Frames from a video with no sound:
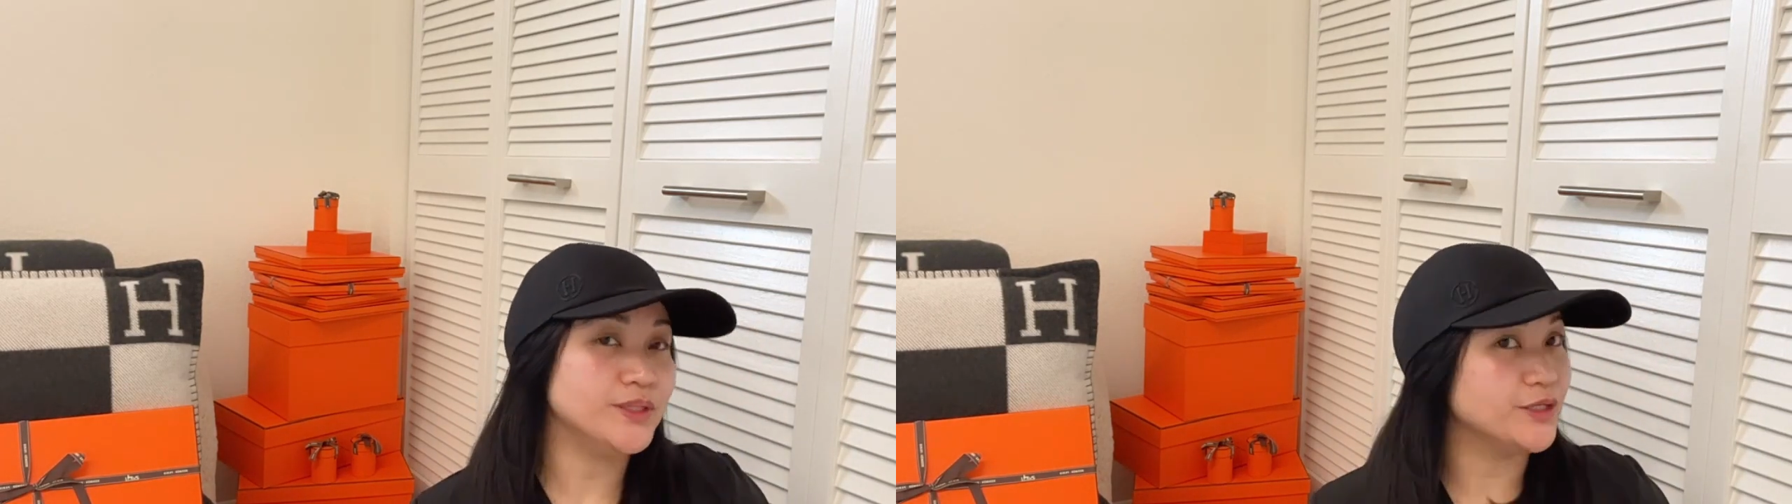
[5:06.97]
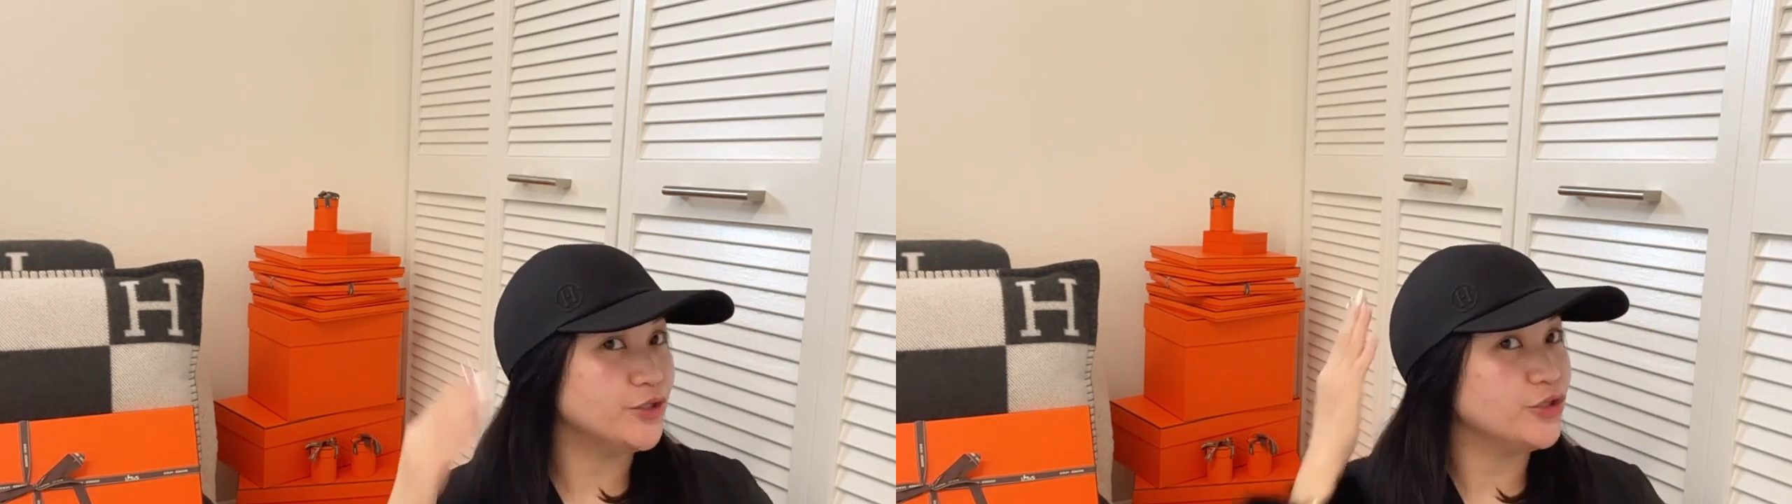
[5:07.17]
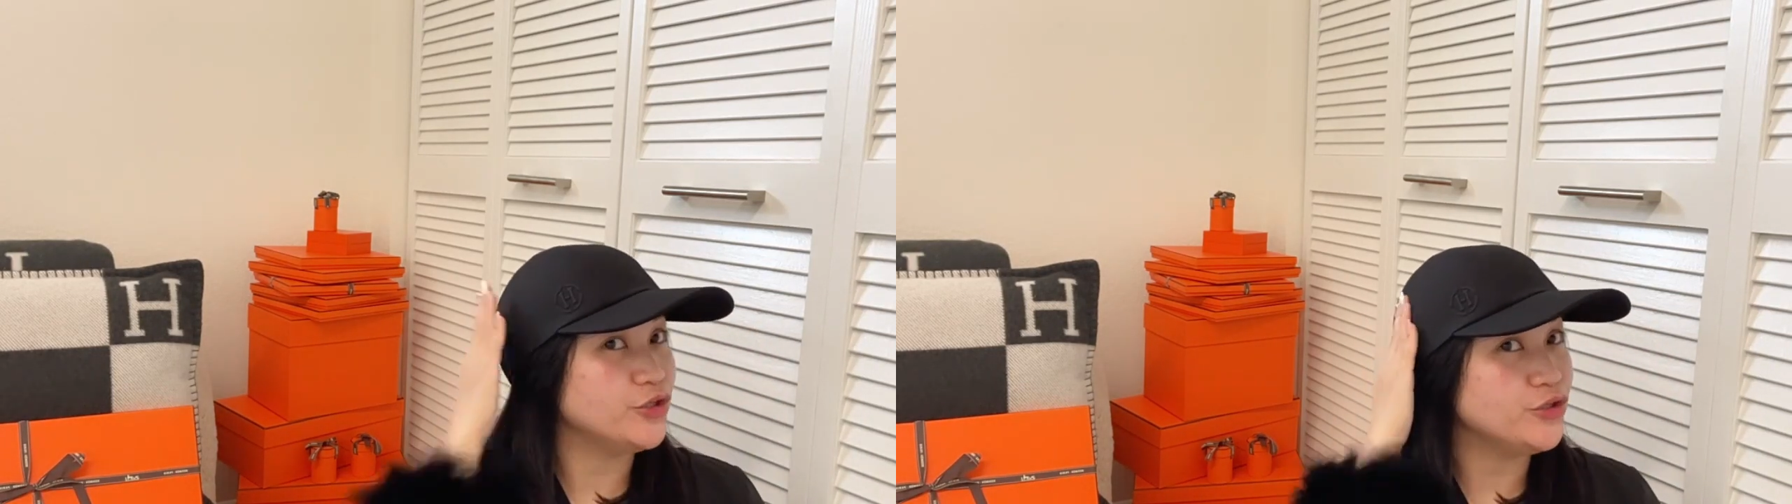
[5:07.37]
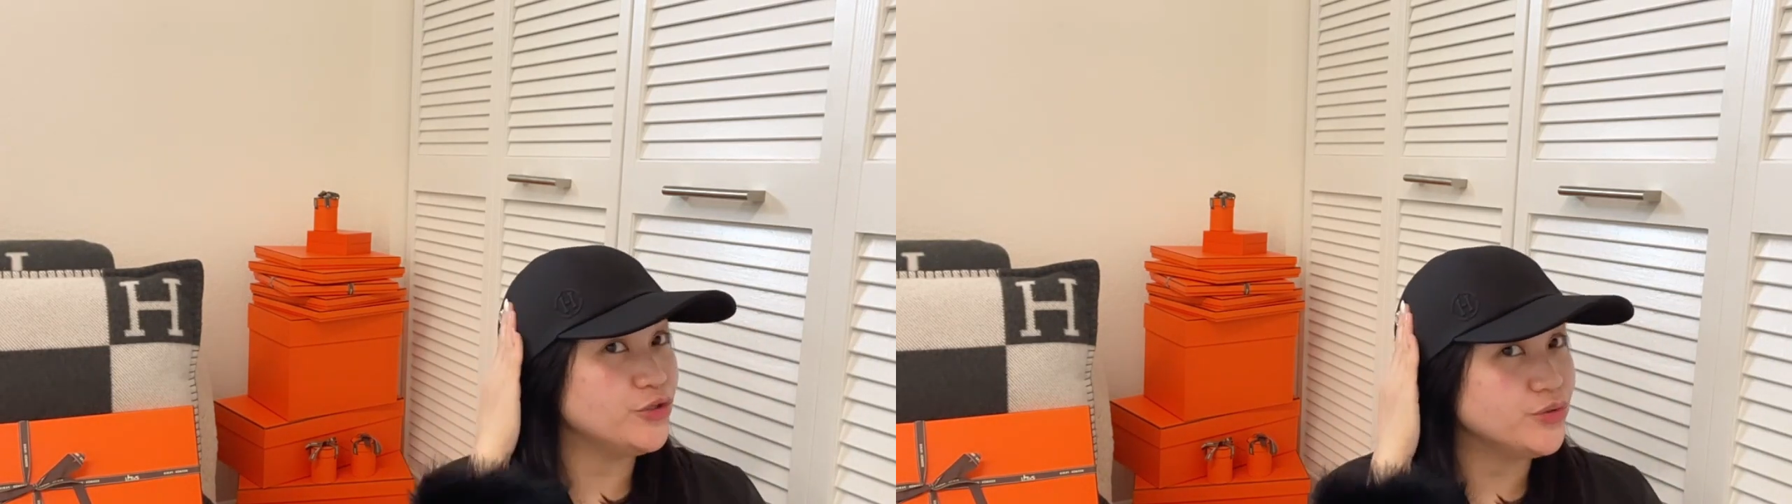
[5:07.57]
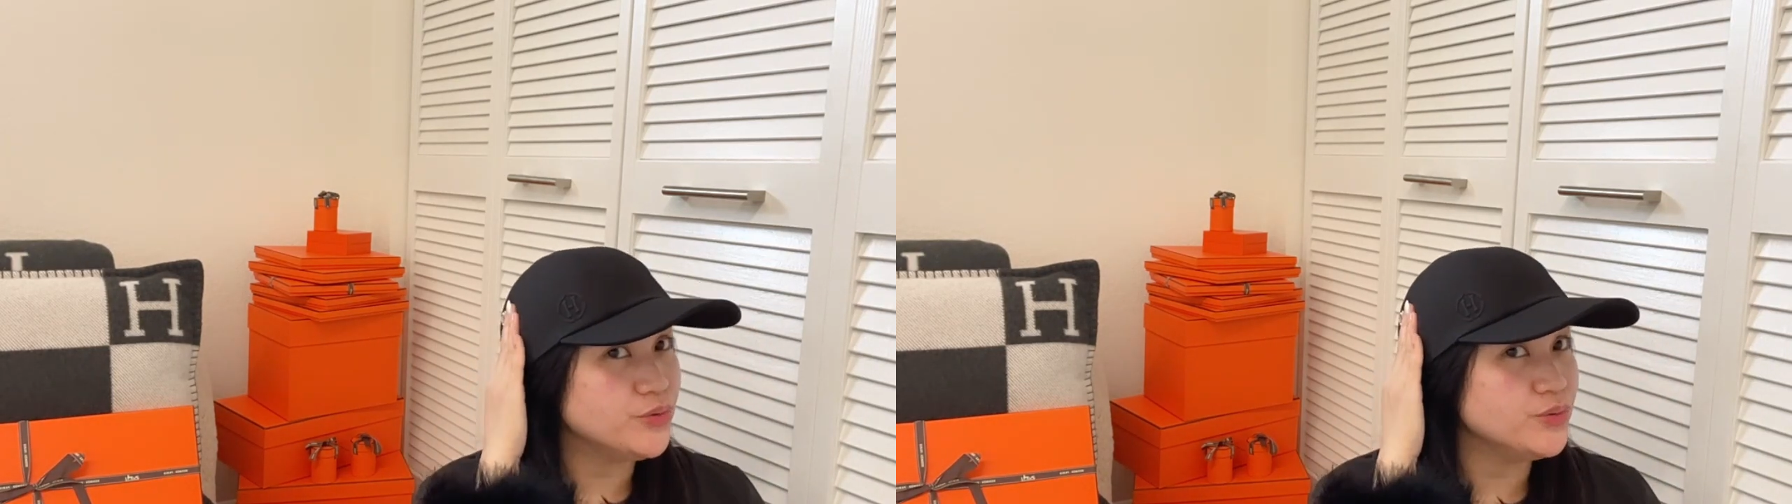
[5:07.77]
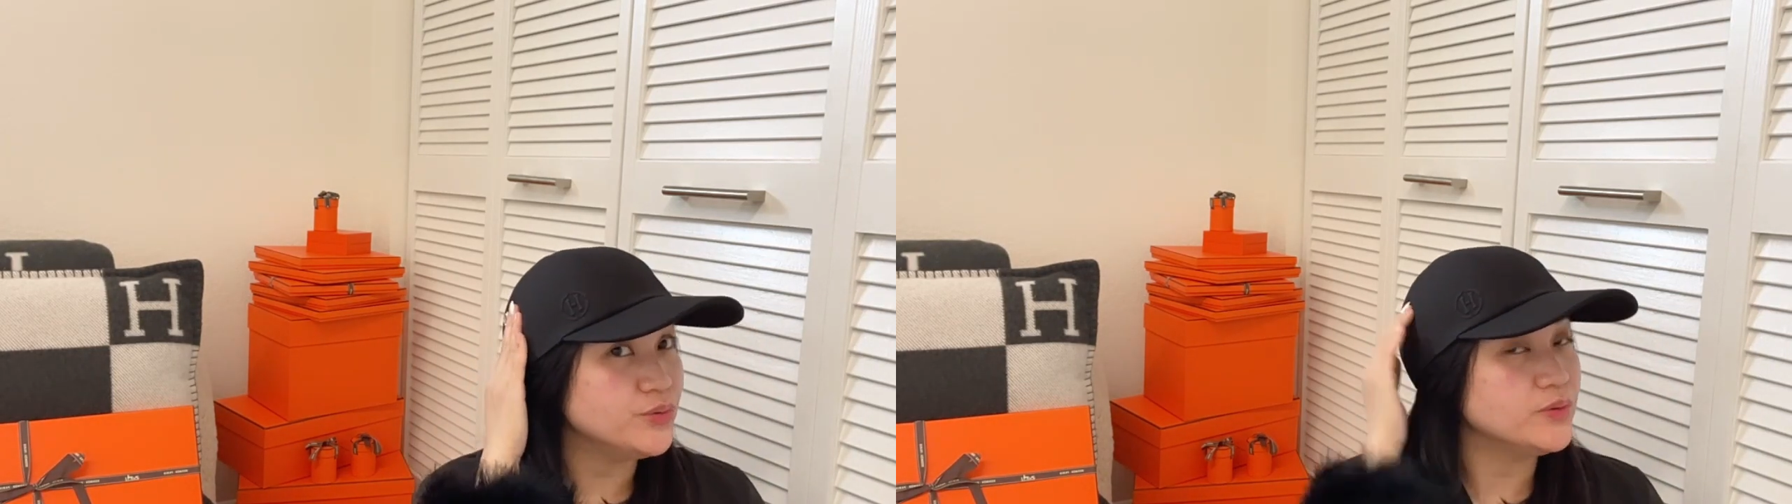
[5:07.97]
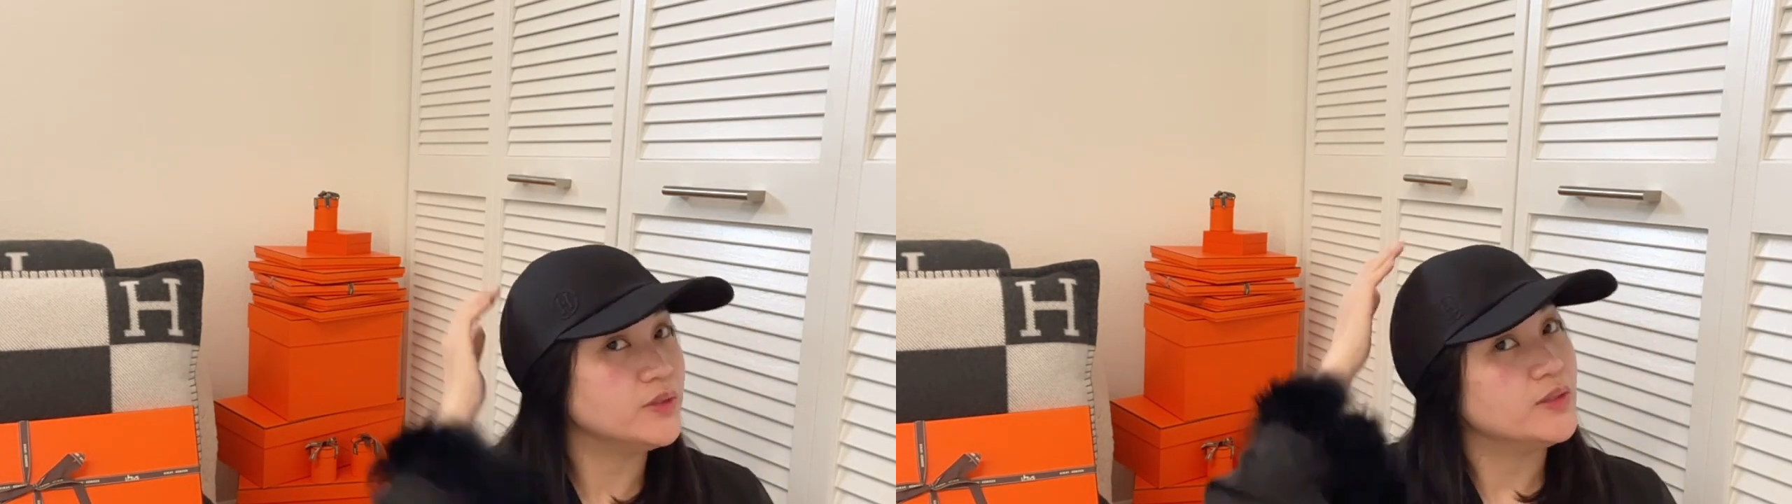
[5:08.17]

and cute.